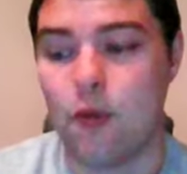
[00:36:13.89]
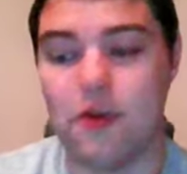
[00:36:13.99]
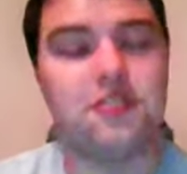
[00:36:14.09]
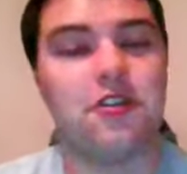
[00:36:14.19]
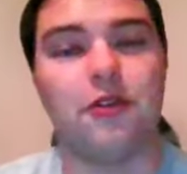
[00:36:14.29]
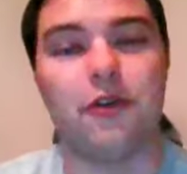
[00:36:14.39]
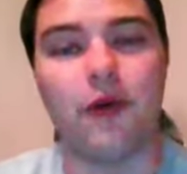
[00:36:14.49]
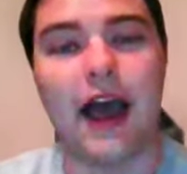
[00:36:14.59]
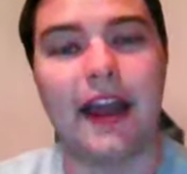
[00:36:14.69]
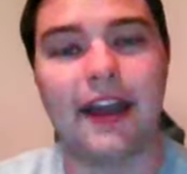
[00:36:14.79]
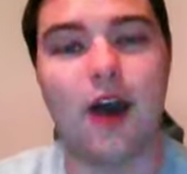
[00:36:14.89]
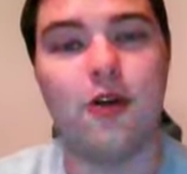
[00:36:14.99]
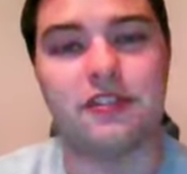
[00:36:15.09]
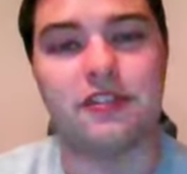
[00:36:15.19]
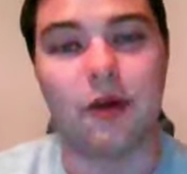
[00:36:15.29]
"Are we sure the right
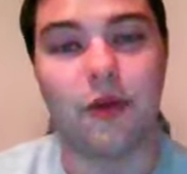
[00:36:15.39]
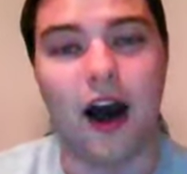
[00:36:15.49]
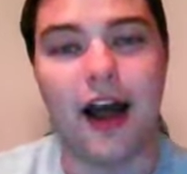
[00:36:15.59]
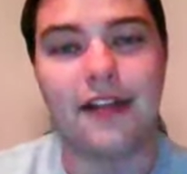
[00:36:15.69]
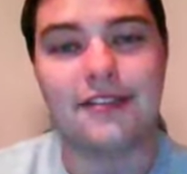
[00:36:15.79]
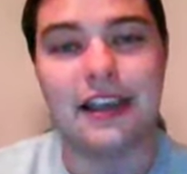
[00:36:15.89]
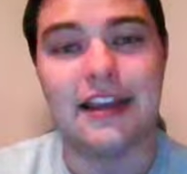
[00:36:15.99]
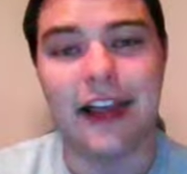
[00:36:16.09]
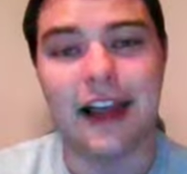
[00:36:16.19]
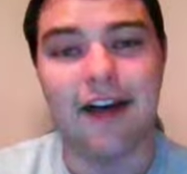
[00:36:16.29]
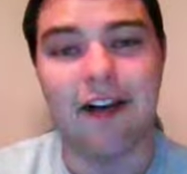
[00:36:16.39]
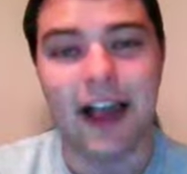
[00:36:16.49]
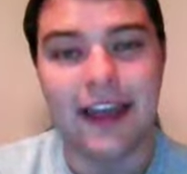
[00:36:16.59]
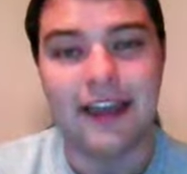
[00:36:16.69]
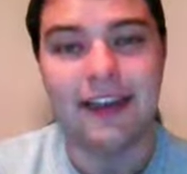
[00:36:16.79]
coach is on the hot seat in
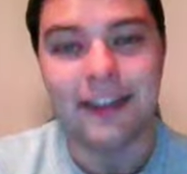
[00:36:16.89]
LA?"